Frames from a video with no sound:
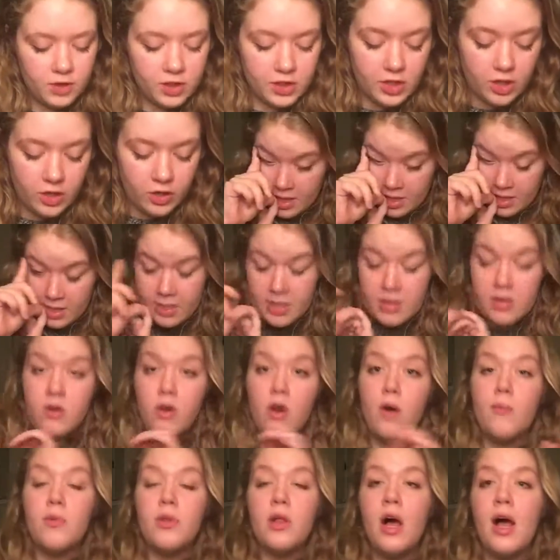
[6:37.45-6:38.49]
So, and then, you
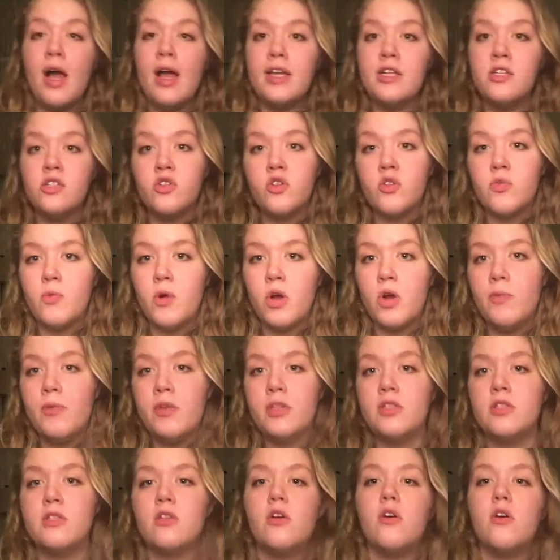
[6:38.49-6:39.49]
know, applying to apartments.